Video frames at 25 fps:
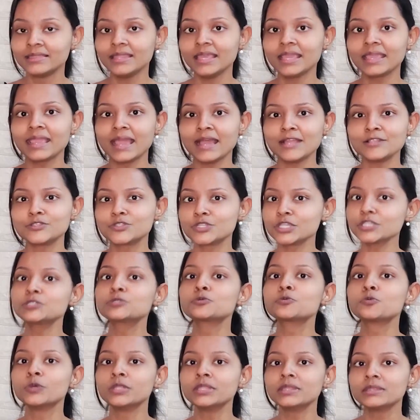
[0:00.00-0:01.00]
they can
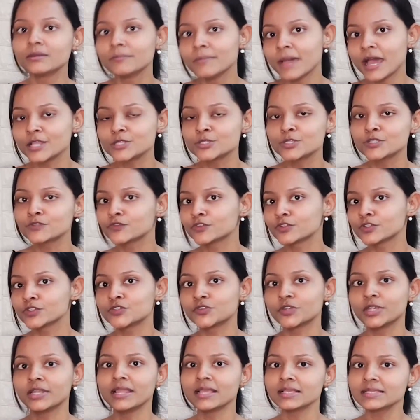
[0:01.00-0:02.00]
just win the matches for
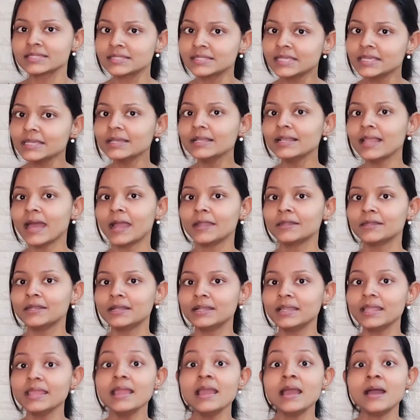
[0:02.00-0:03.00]
Australia
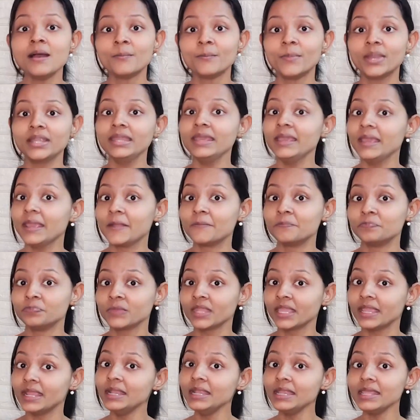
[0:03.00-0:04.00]
single-handedly. But hey,
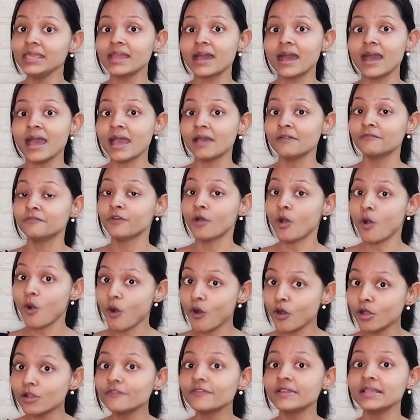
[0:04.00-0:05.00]
India have
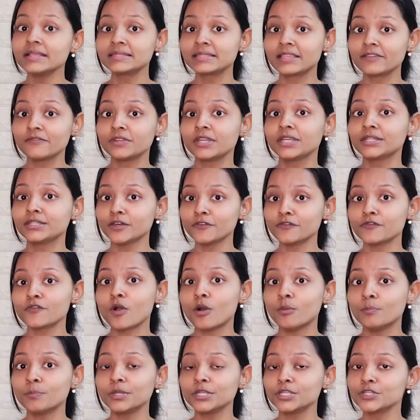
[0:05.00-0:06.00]
always given a tough
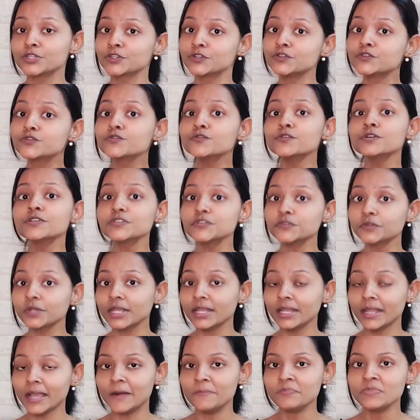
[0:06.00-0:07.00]
competition to
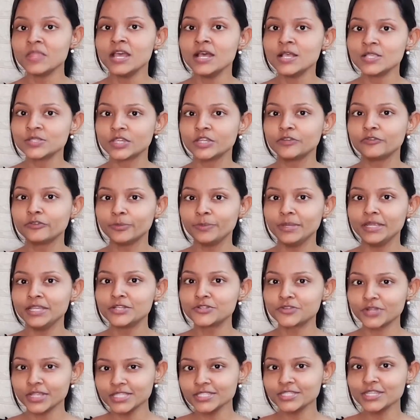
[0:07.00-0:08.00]
Australia. So it would be
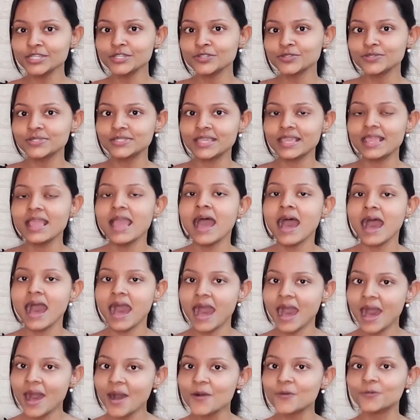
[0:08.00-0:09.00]
interesting to see
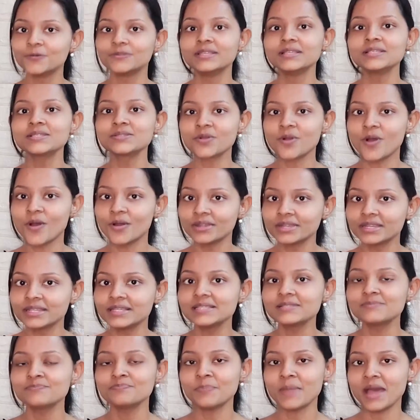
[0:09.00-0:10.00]
how this
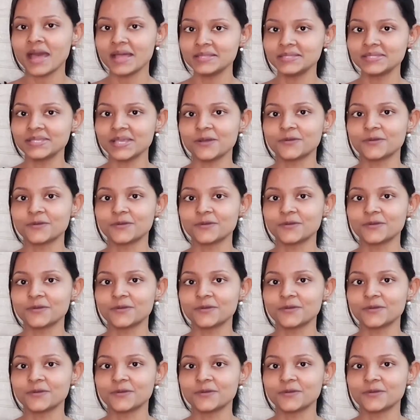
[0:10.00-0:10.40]
contest pans